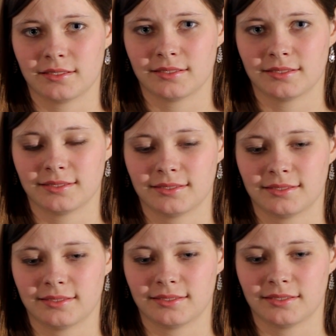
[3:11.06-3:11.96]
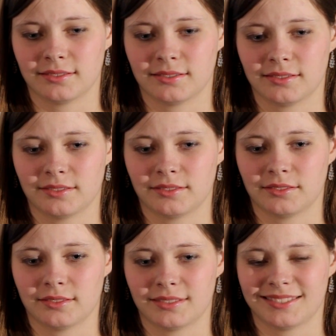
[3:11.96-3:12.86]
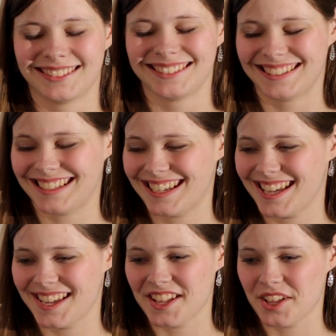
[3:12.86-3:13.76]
No one is speaking in this clip.